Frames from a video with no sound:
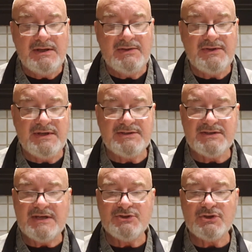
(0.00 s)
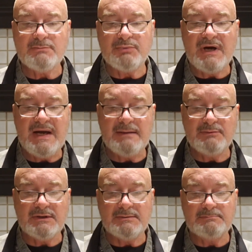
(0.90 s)
The essential
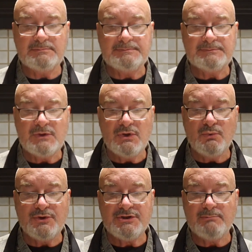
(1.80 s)
problem, which a